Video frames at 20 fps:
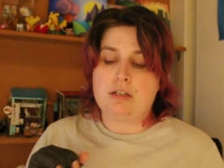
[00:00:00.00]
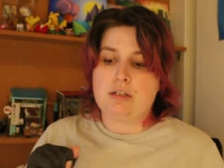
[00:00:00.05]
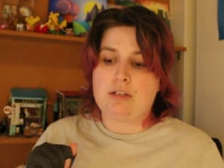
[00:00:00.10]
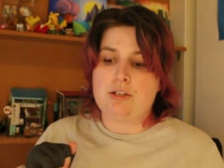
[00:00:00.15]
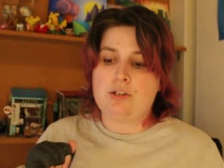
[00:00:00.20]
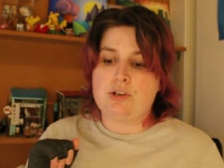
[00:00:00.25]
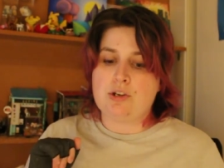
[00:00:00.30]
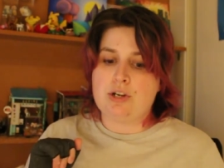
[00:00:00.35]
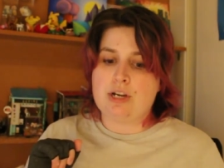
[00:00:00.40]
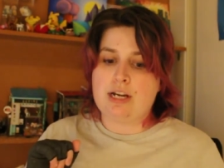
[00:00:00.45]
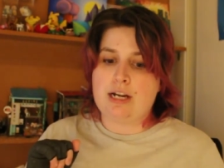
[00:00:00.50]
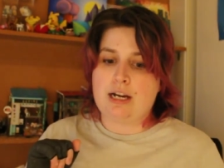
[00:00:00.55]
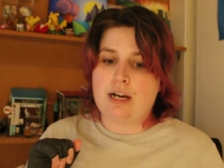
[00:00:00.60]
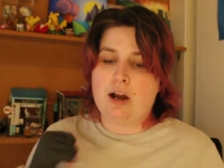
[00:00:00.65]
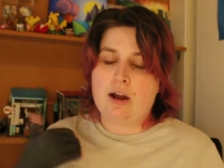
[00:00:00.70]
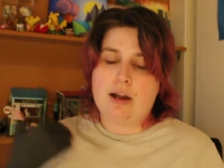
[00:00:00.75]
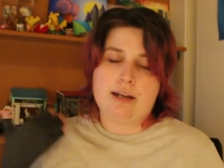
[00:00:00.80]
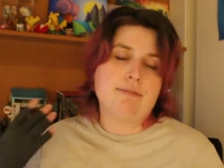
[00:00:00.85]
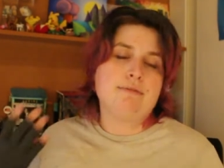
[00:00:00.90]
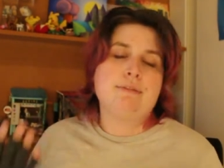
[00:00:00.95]
you can
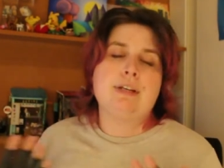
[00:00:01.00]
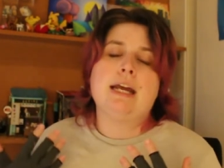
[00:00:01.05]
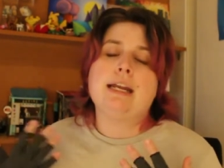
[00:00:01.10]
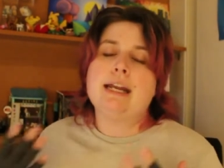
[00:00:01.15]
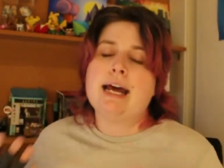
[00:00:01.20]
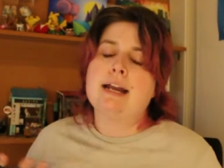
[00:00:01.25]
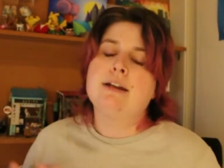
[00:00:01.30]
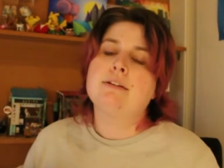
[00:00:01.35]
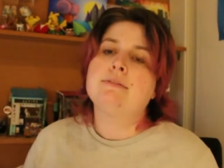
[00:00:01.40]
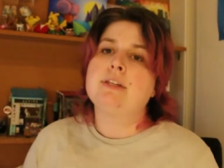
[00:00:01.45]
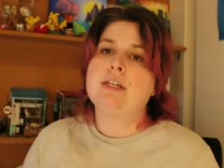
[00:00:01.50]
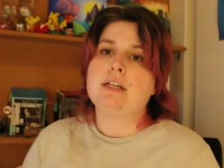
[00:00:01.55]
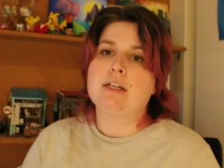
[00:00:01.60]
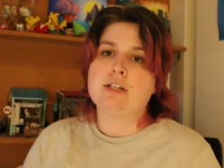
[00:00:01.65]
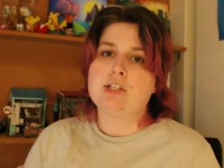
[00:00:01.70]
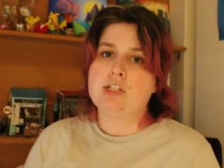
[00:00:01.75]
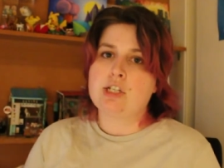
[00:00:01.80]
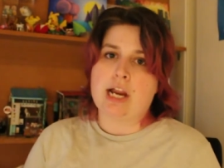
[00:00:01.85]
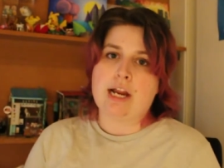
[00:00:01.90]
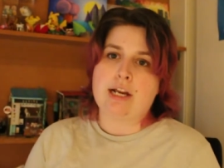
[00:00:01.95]
kind of get out of the
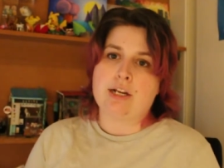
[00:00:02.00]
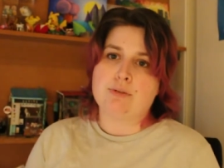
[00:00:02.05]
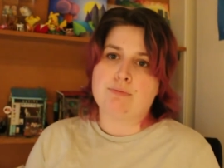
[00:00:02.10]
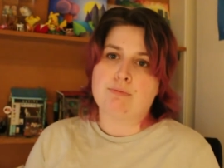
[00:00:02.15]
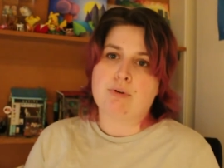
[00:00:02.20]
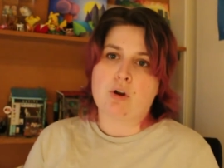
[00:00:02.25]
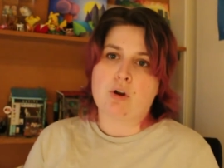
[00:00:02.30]
exchange